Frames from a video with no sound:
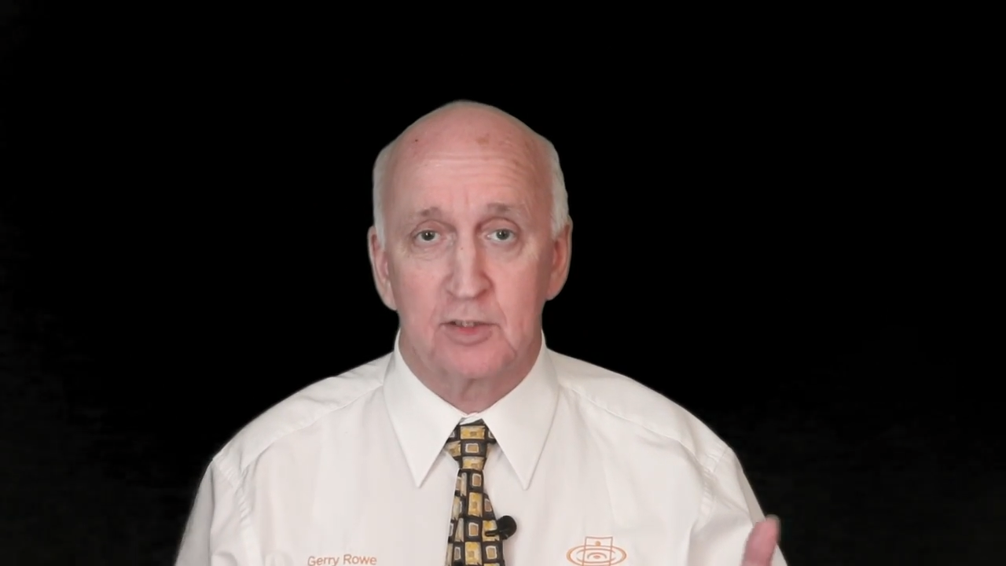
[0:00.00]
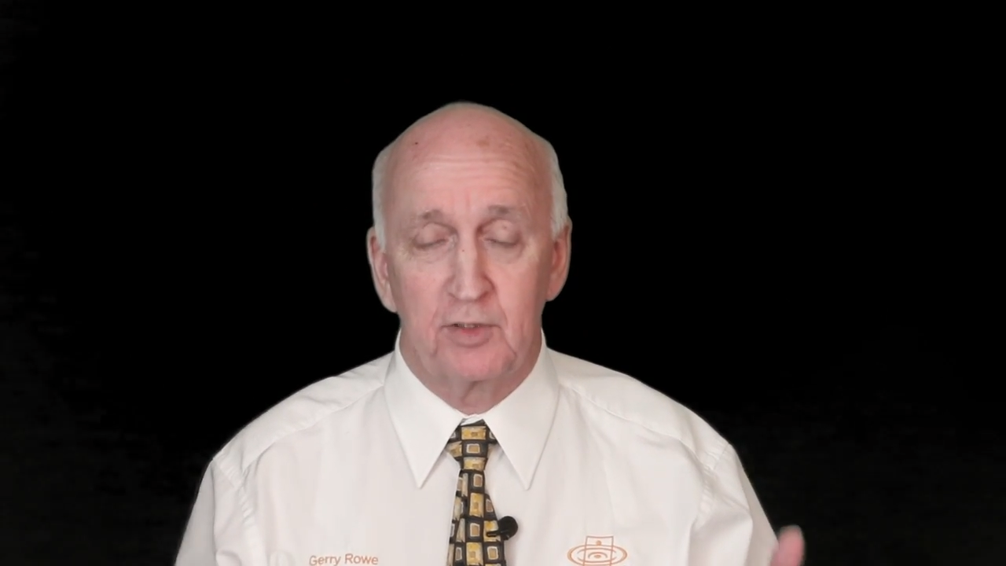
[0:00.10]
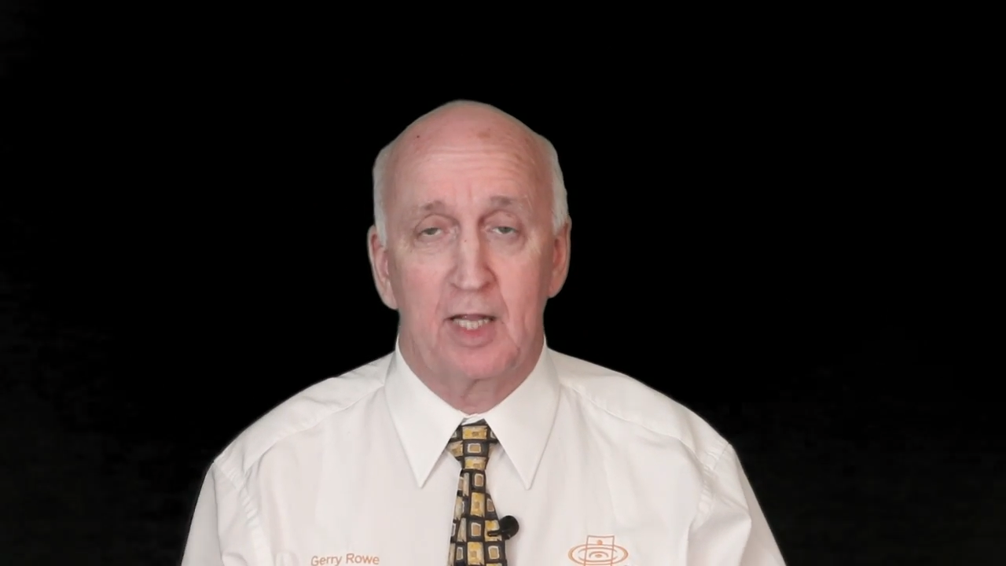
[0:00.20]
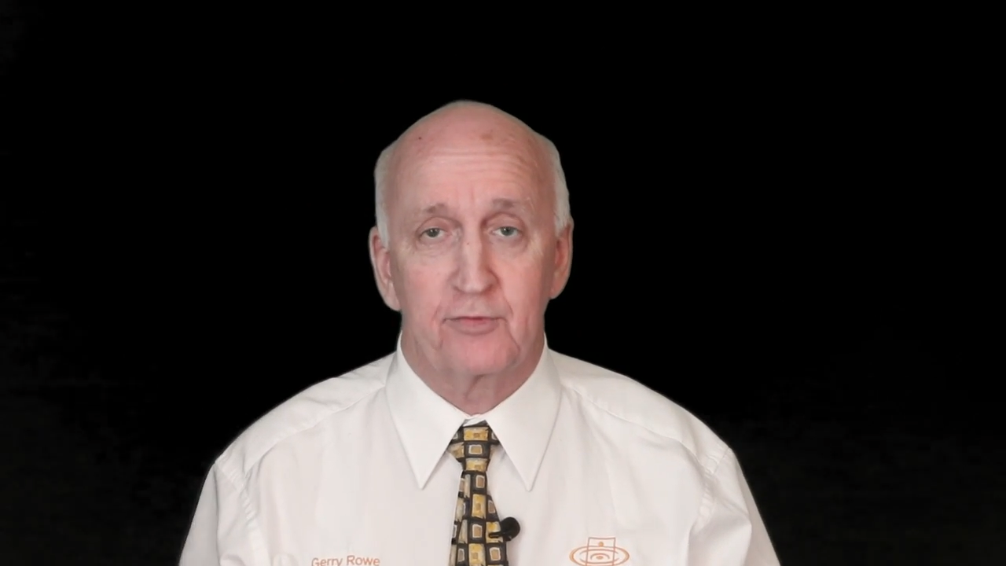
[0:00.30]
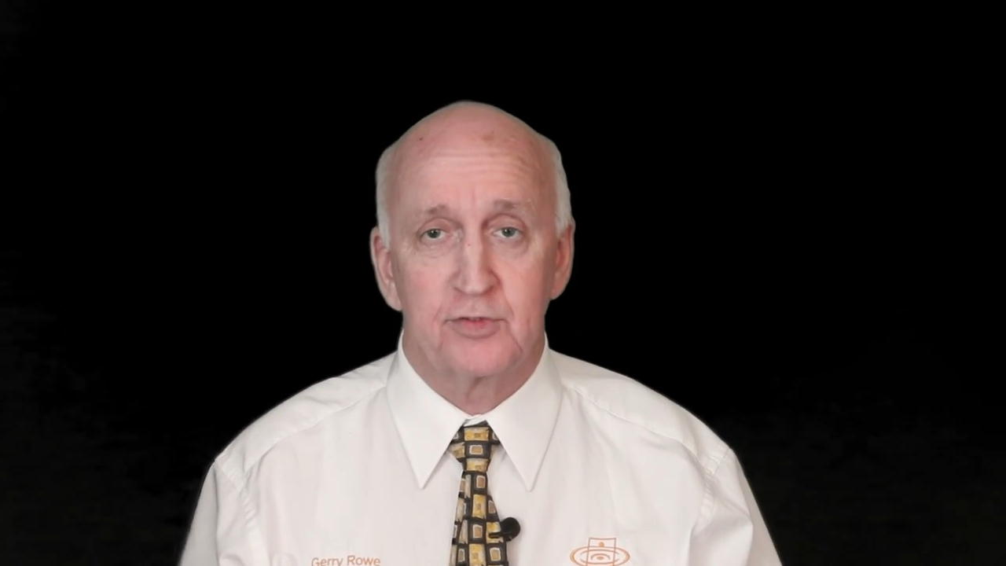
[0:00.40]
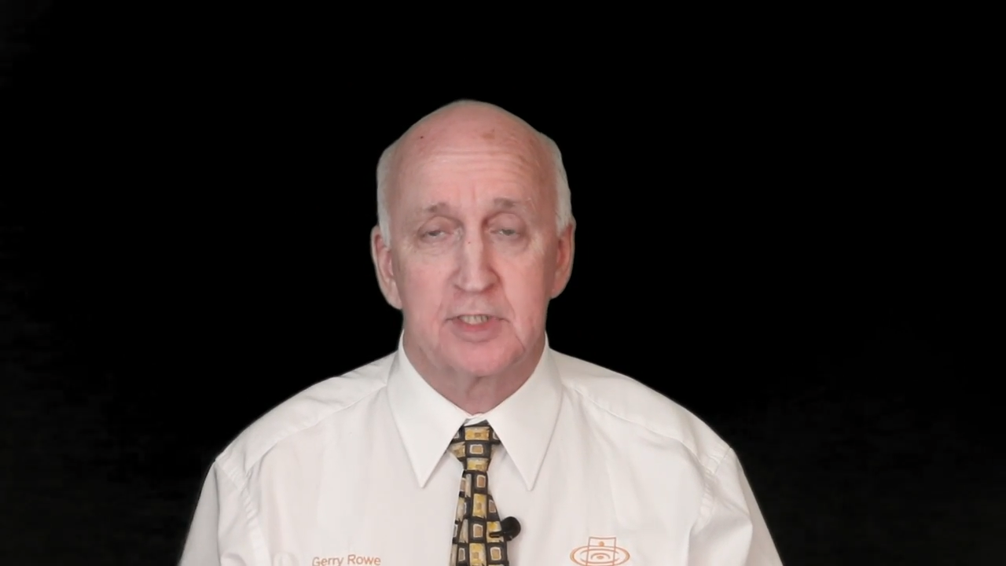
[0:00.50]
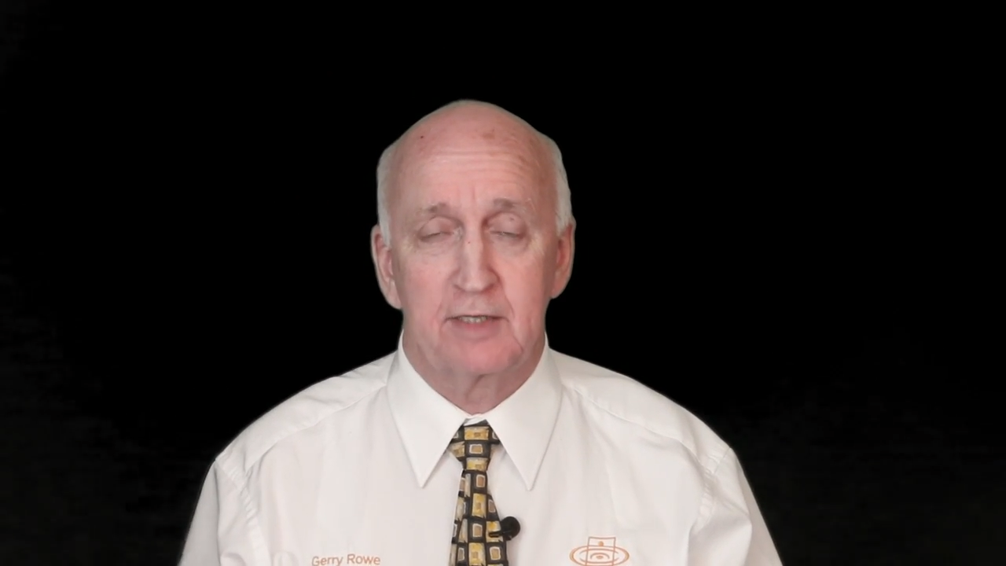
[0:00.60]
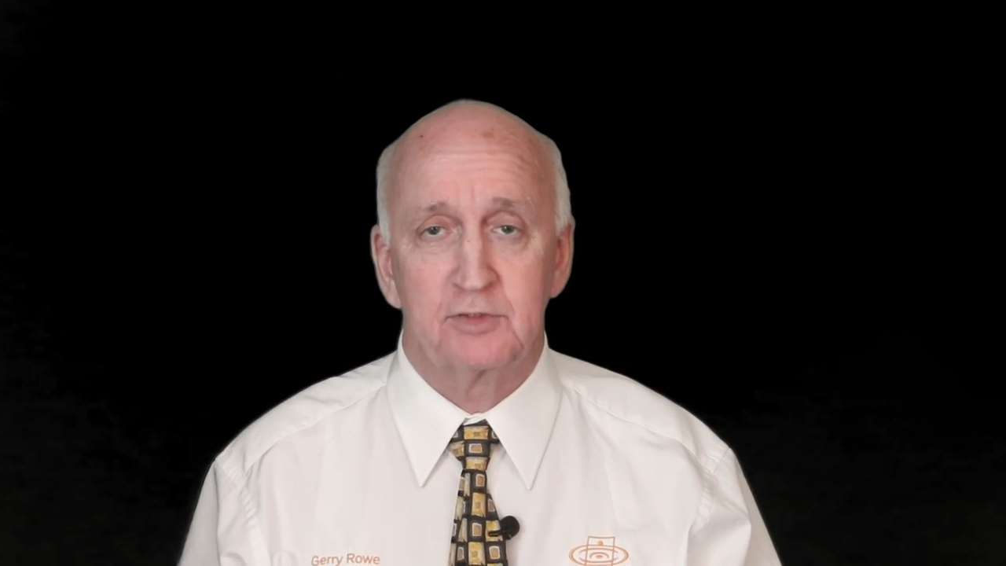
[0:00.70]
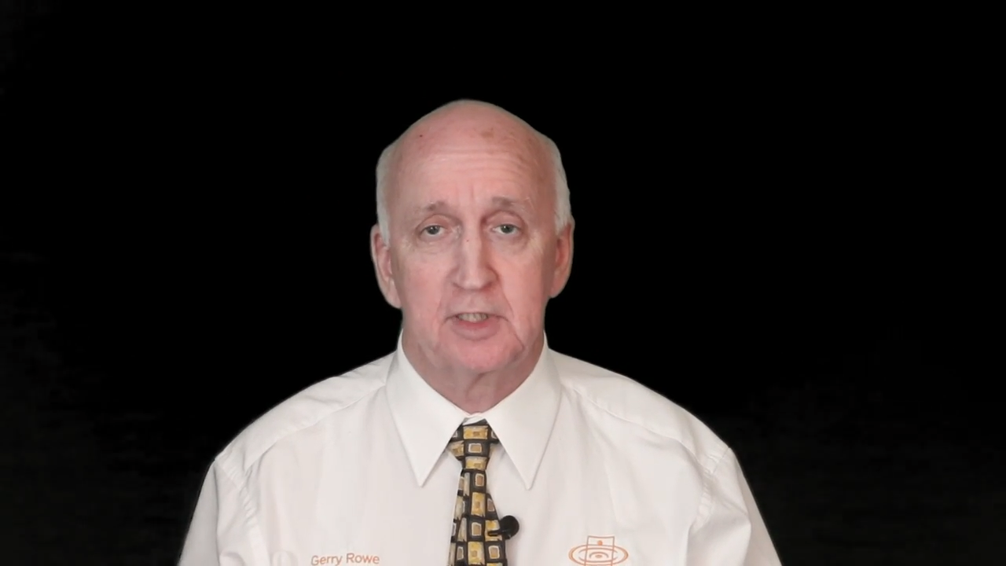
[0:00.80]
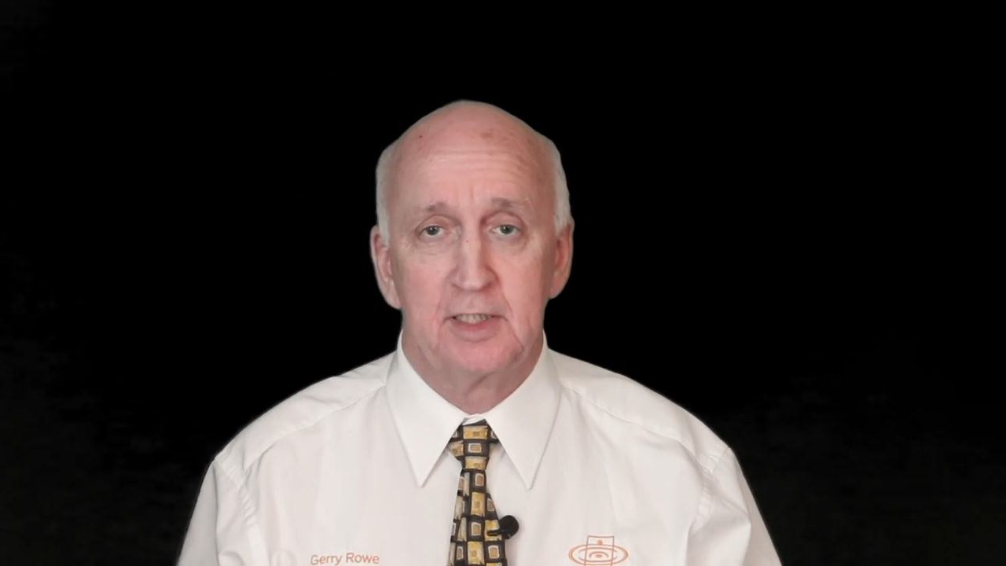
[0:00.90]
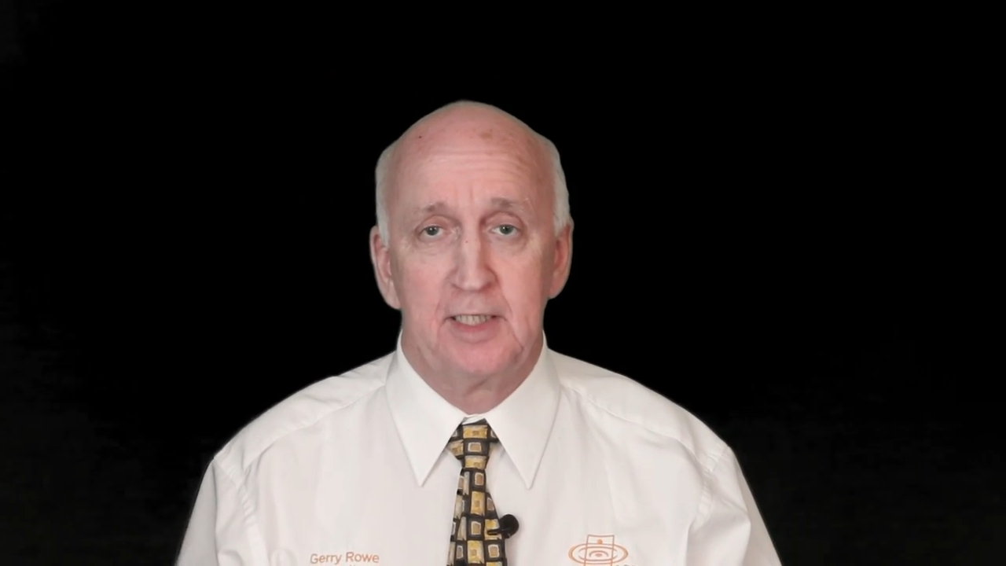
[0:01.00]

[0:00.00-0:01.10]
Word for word: on health and safety,